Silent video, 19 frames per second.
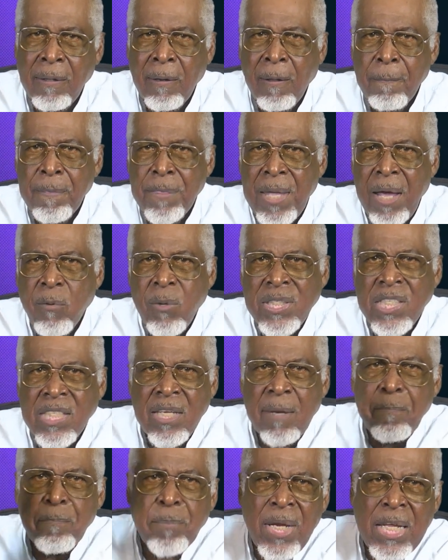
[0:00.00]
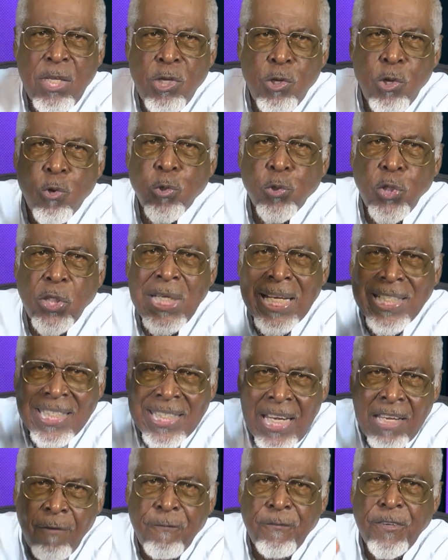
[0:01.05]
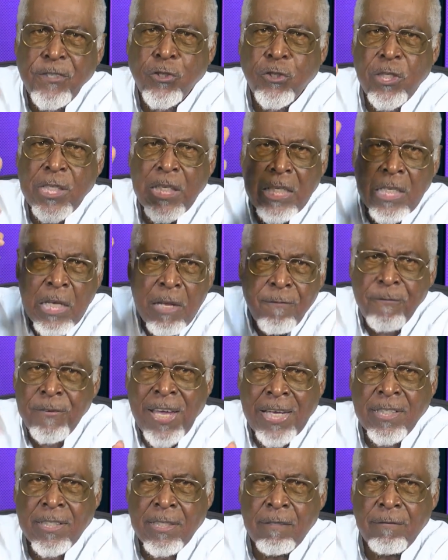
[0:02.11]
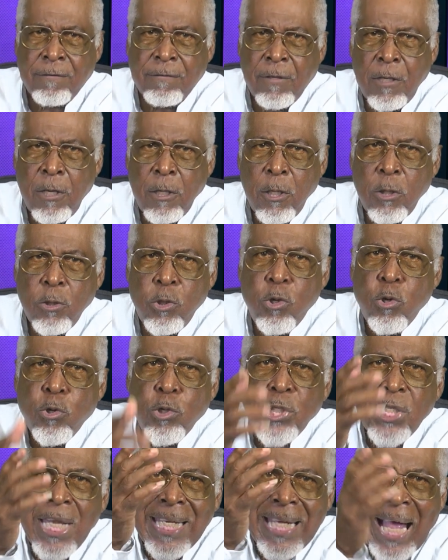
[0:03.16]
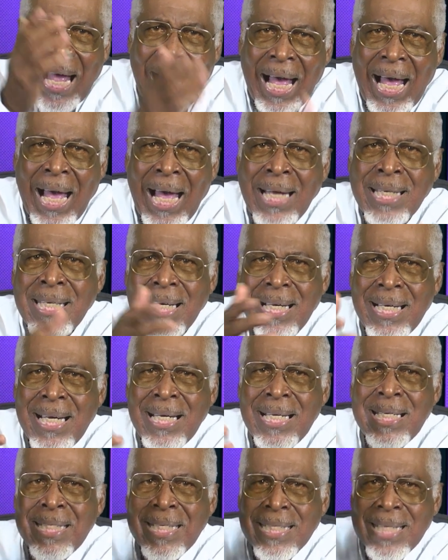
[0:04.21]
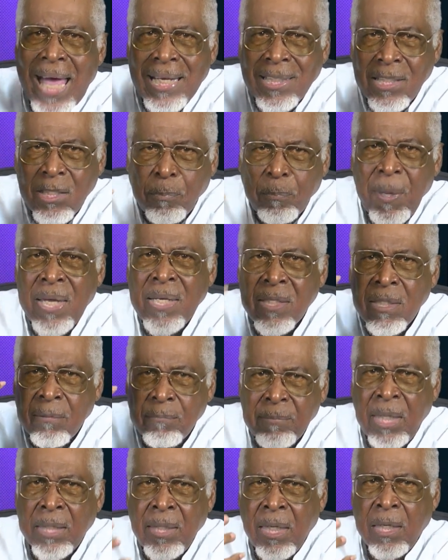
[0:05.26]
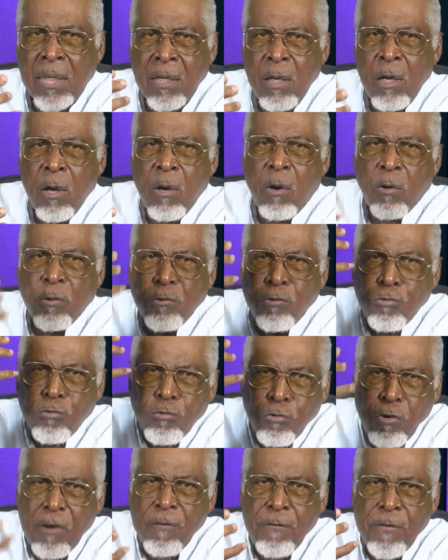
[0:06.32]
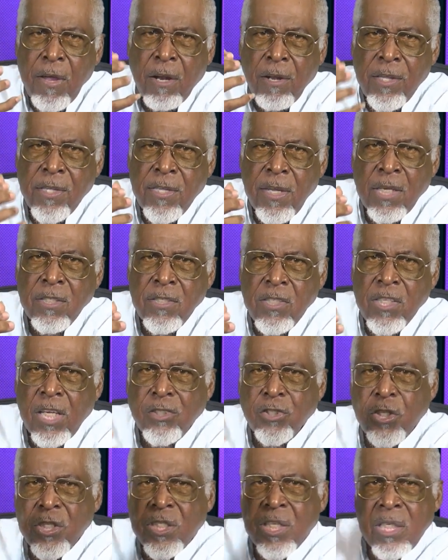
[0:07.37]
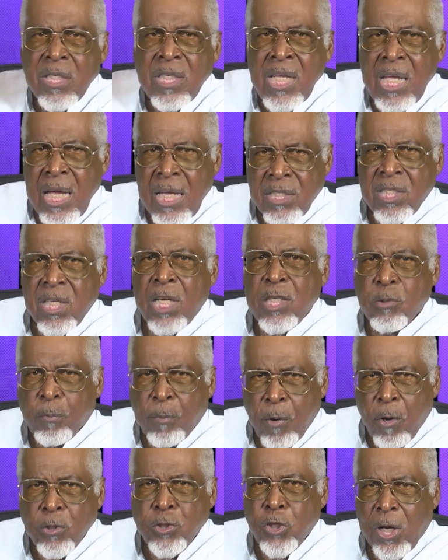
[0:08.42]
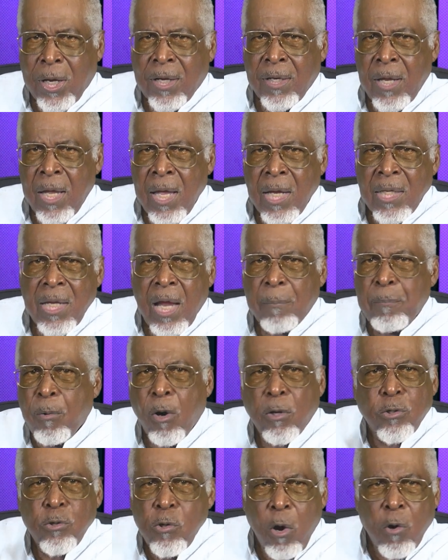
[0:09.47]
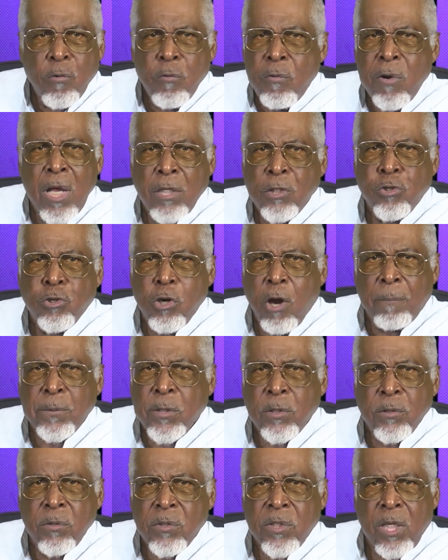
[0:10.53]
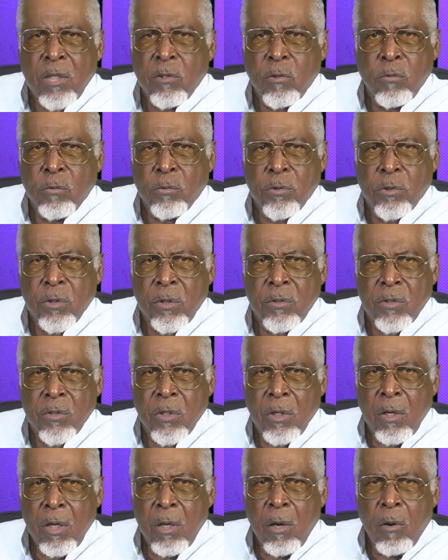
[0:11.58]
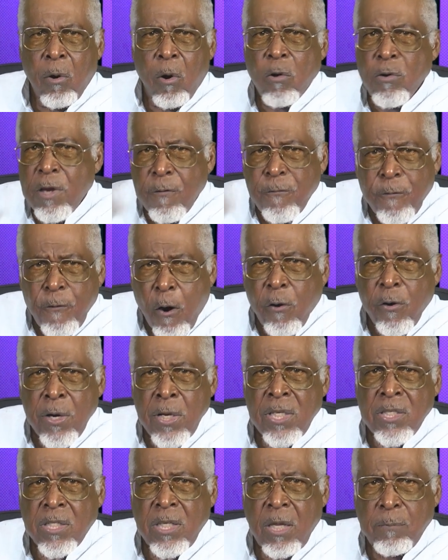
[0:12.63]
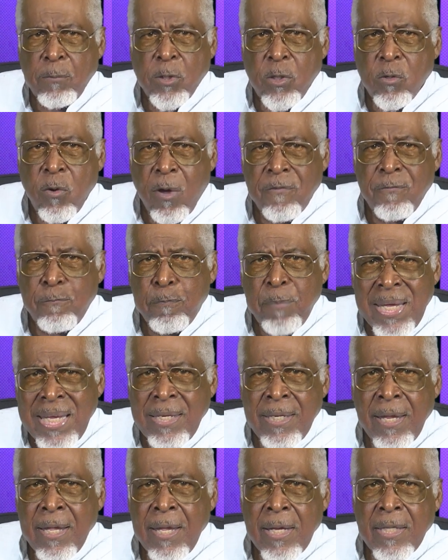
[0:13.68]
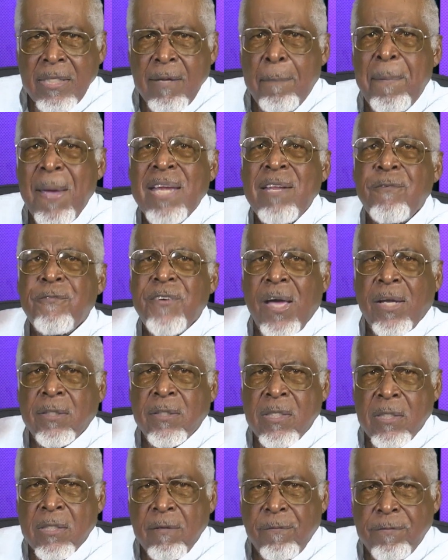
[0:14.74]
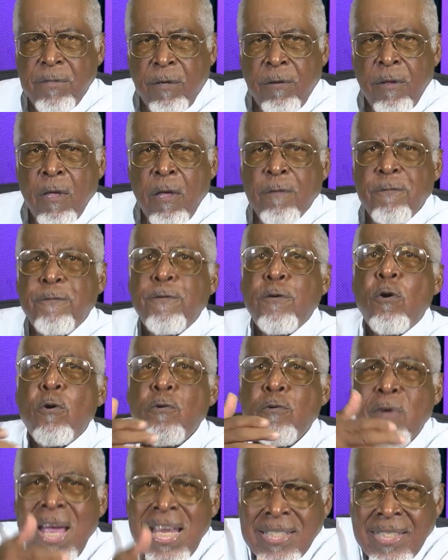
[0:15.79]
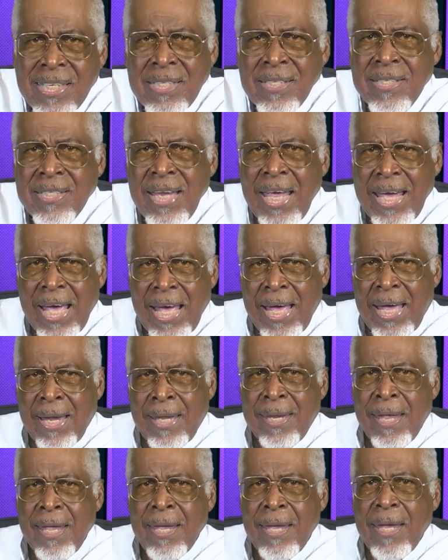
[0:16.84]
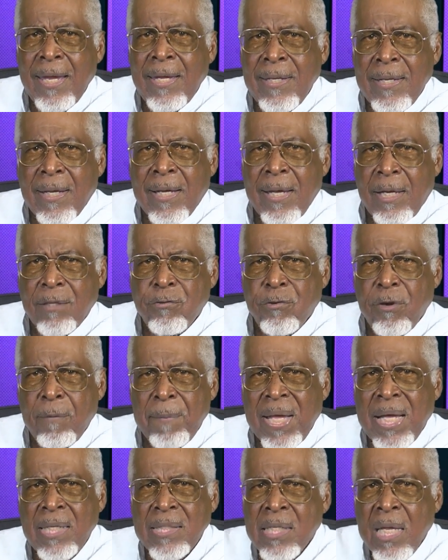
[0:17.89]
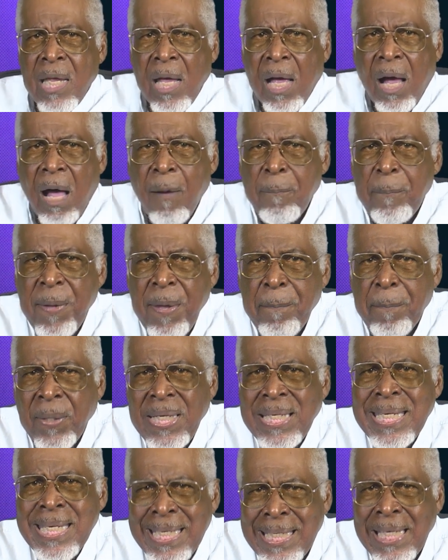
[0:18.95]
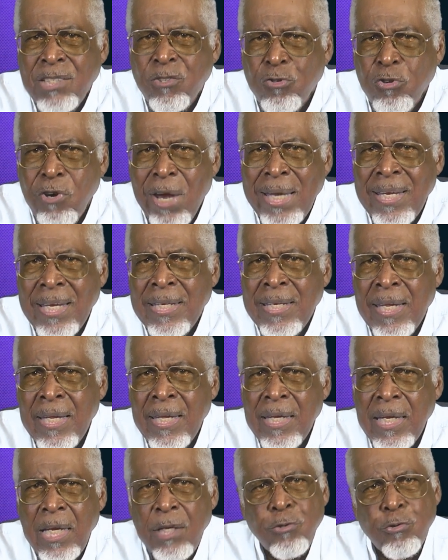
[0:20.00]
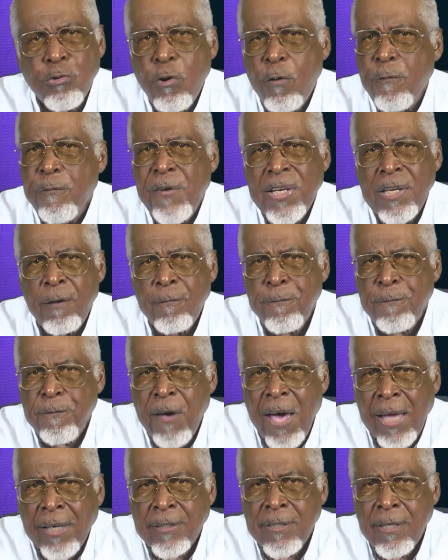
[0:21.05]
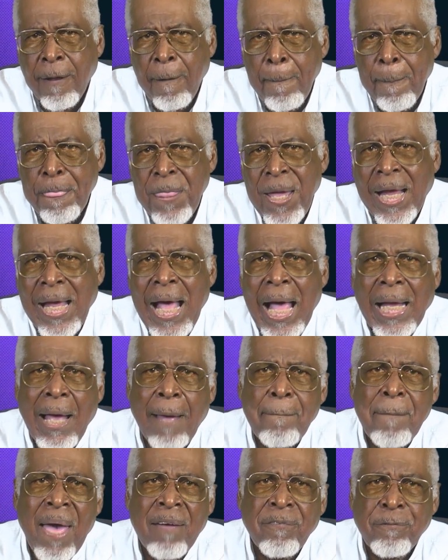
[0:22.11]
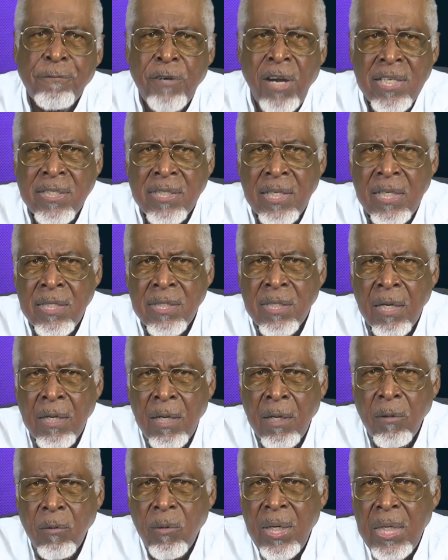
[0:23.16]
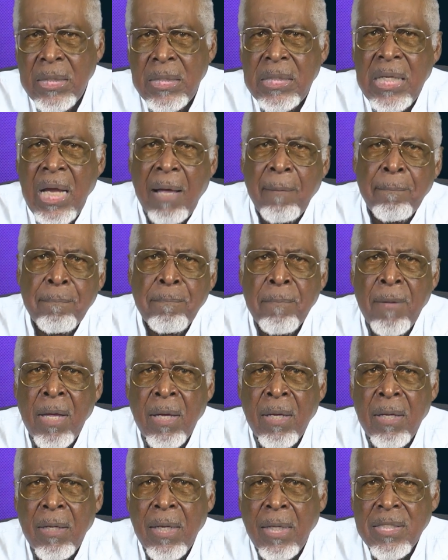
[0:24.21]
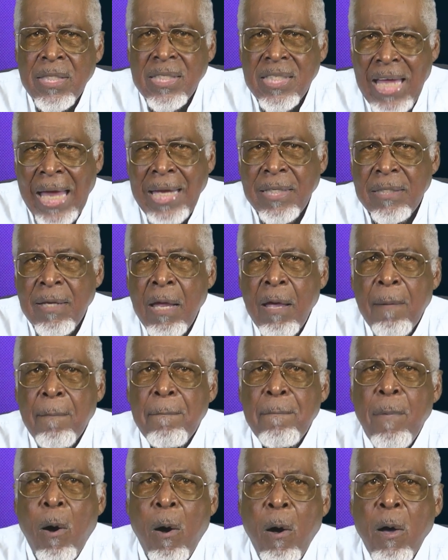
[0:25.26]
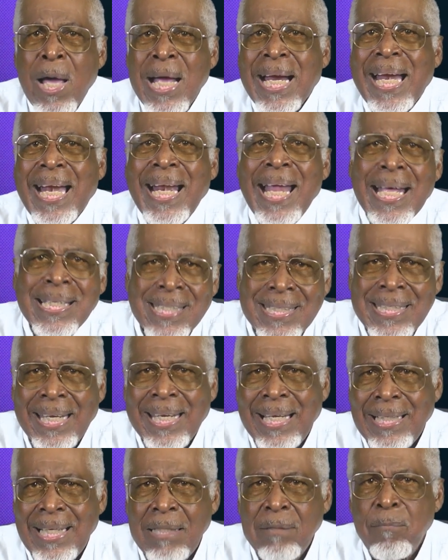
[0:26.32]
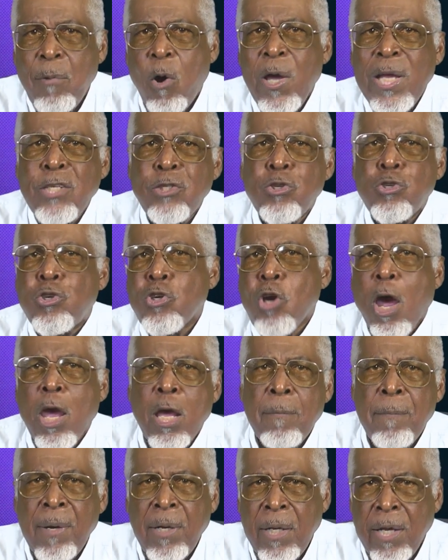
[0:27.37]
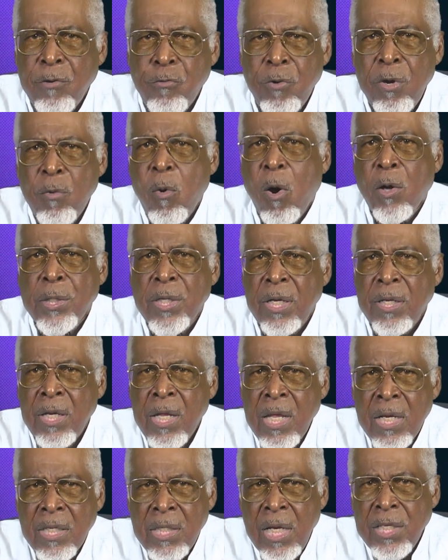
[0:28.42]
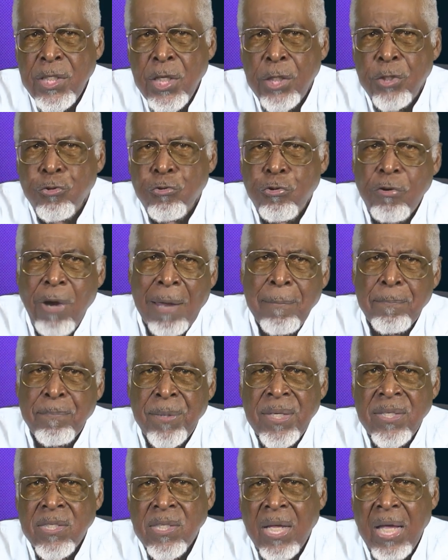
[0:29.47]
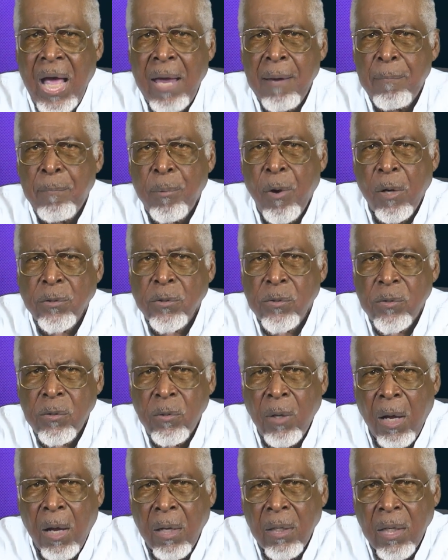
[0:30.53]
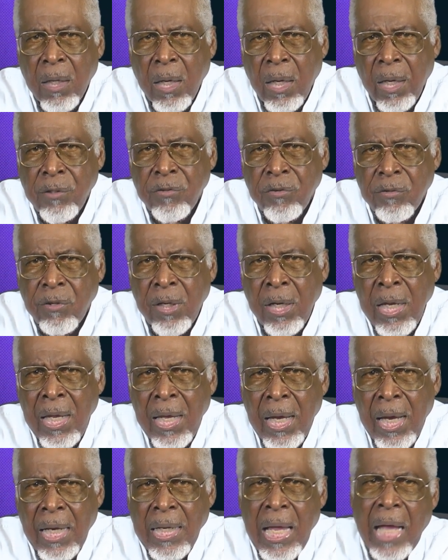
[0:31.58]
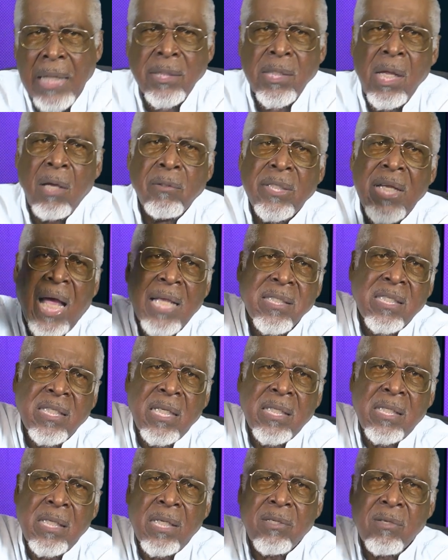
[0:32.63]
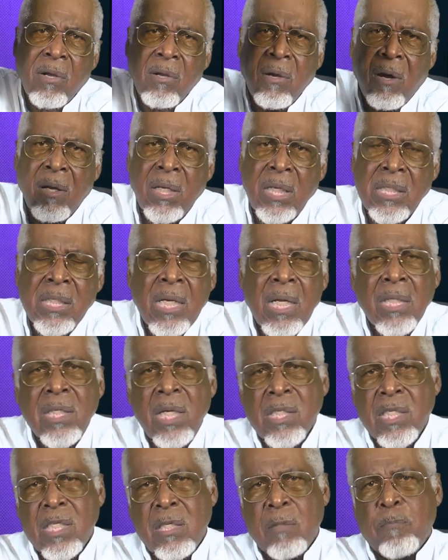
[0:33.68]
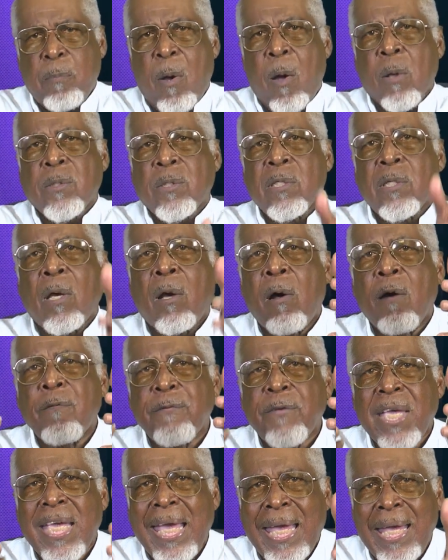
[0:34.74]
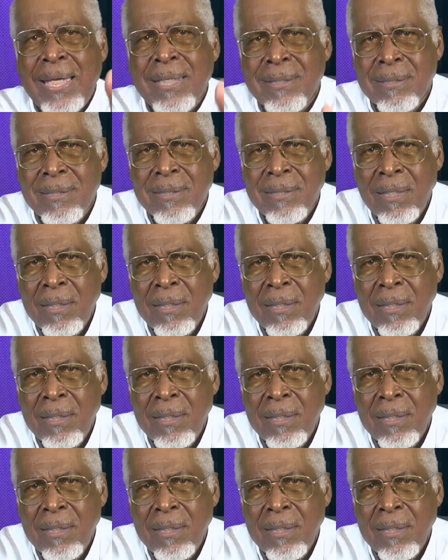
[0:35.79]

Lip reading: They were simply useless, inefficient, and ineffective, using hard-earned taxpayers' money on trivial things such as the DSH project that brought no real jobs to St. Lucians. Only foreigners seems to have been the benefactors of the few races they had in the country, because our people needed training. In truth and in fact, the Kakabef races were a dumb sight, more classical and more enjoyable and rewarding than the tribe this guy brought to our country and had the audacity to call it the sport of kings.